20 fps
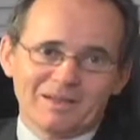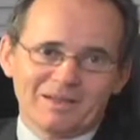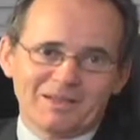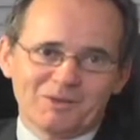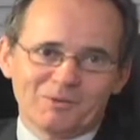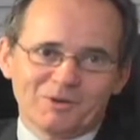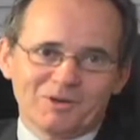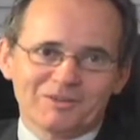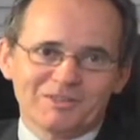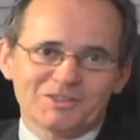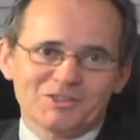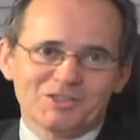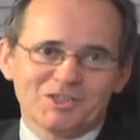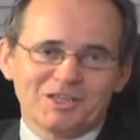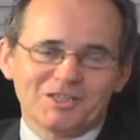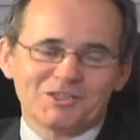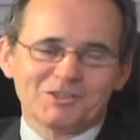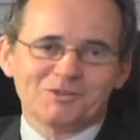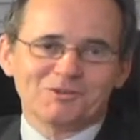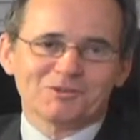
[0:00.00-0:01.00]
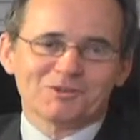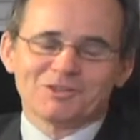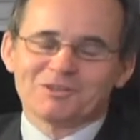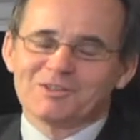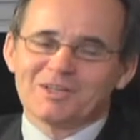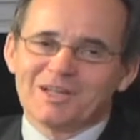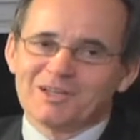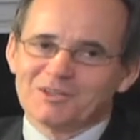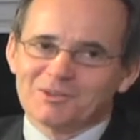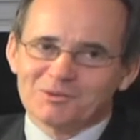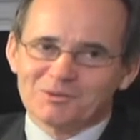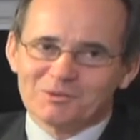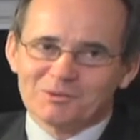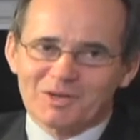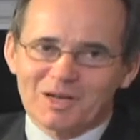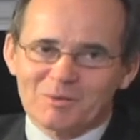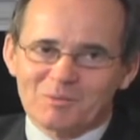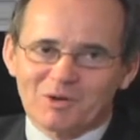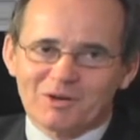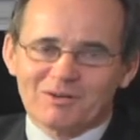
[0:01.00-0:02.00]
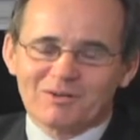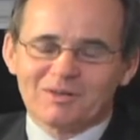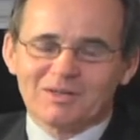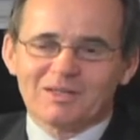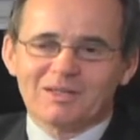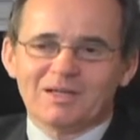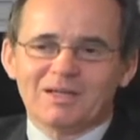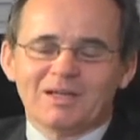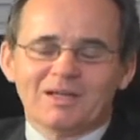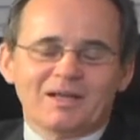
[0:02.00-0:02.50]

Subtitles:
anywhere inside you, or you can't go to an MRI.